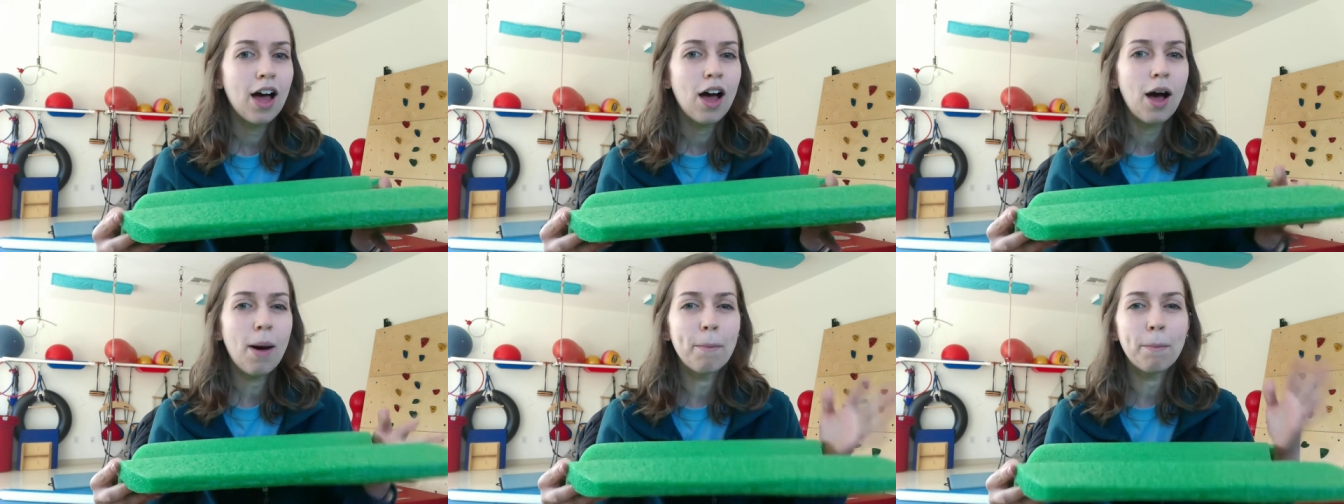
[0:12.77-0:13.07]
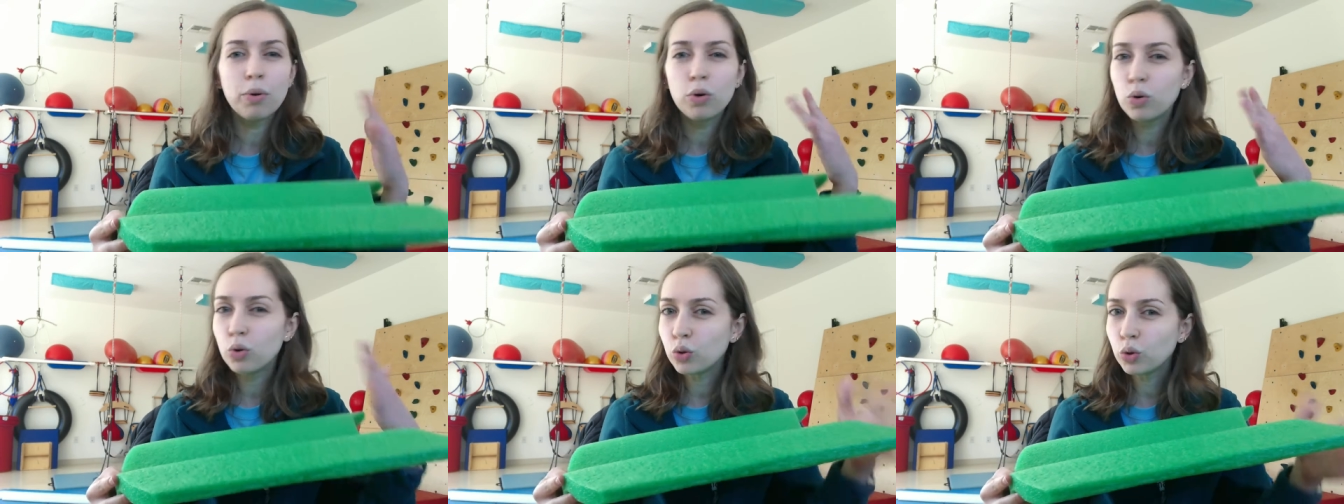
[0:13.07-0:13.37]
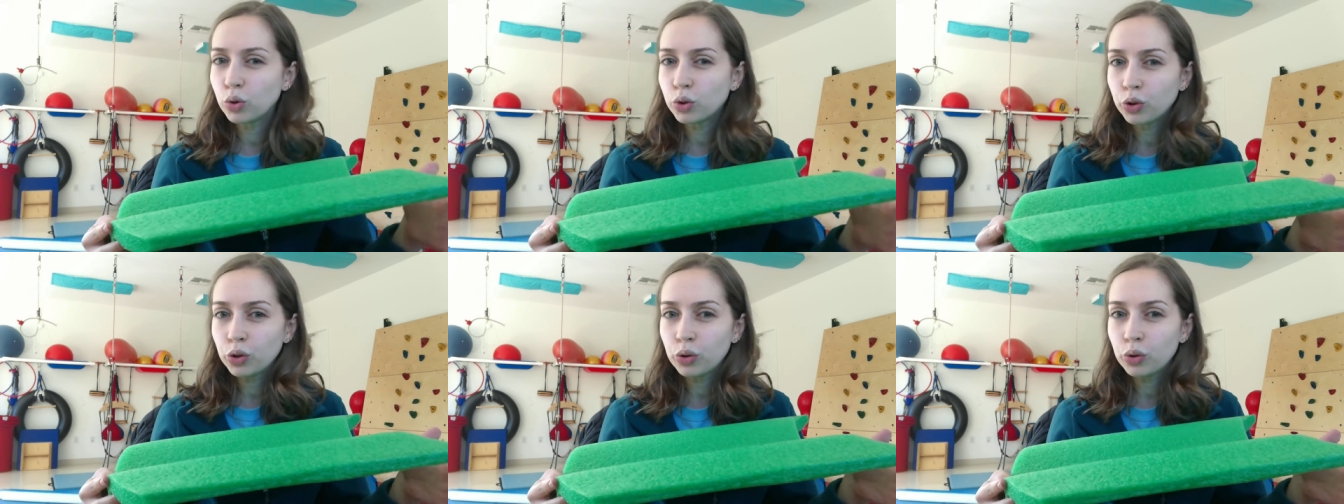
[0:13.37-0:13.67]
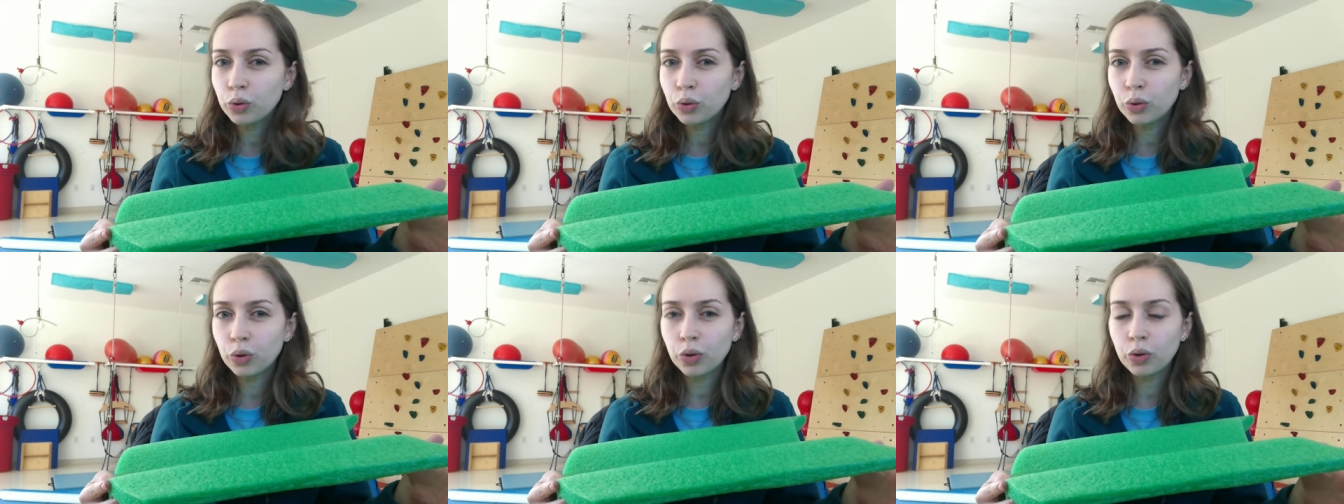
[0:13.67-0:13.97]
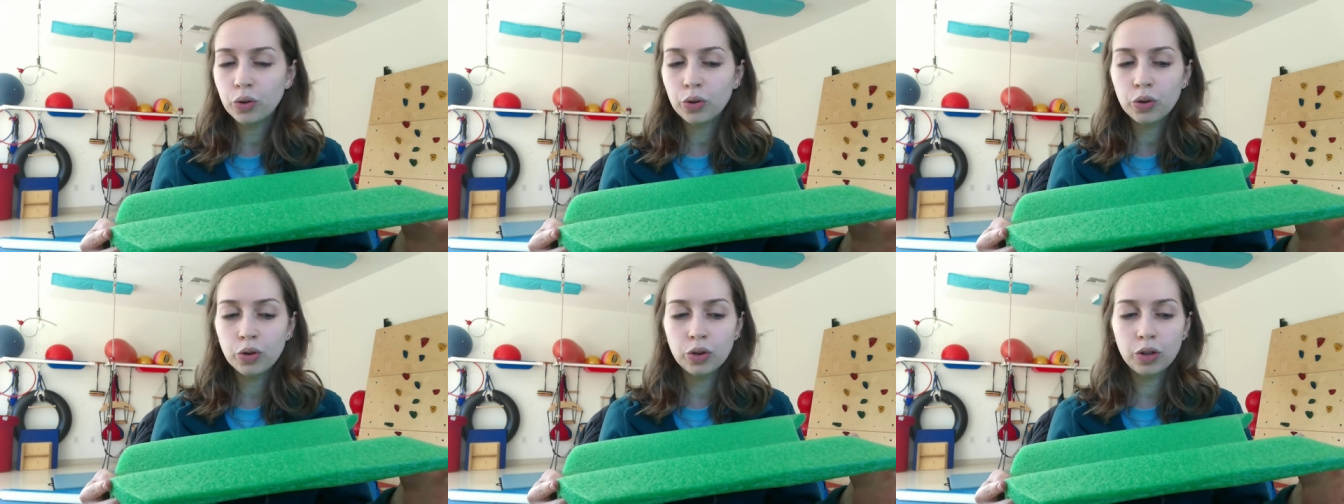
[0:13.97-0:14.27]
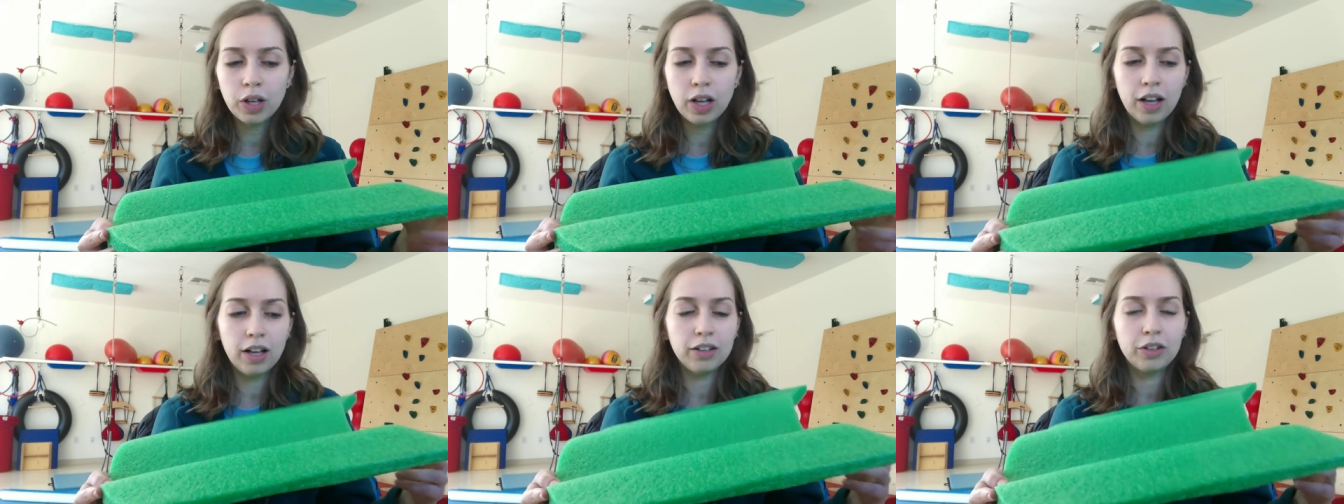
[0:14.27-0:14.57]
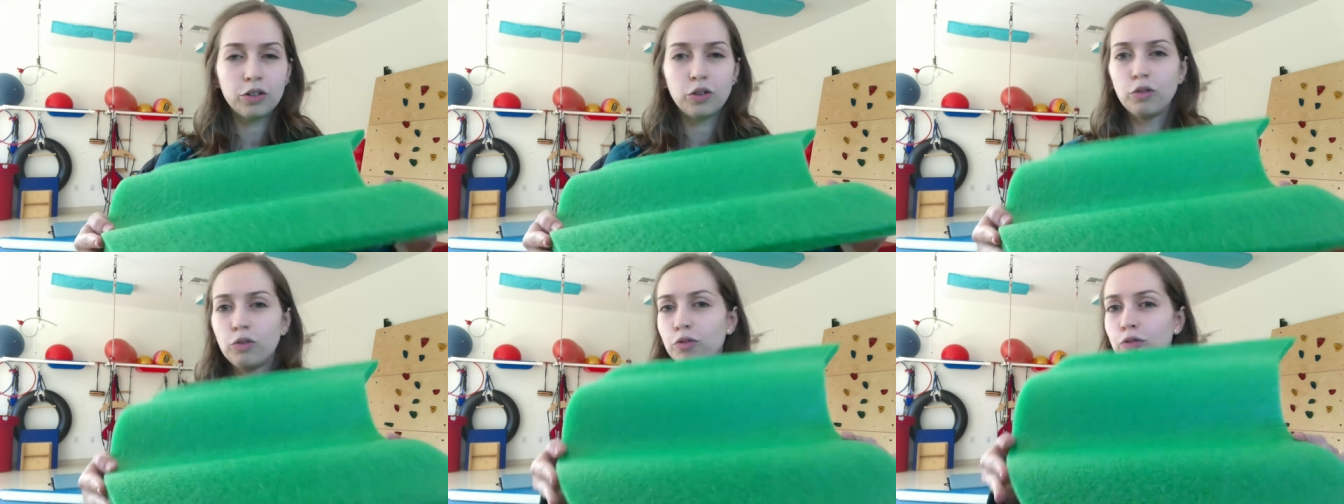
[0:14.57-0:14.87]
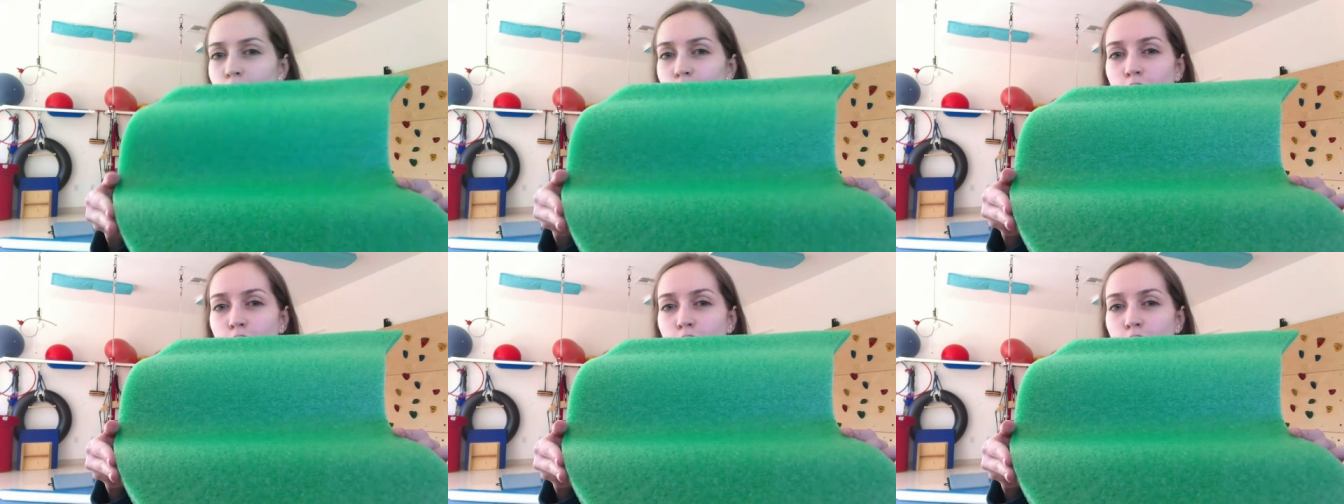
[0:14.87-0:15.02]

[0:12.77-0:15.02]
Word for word: a pool noodle, a little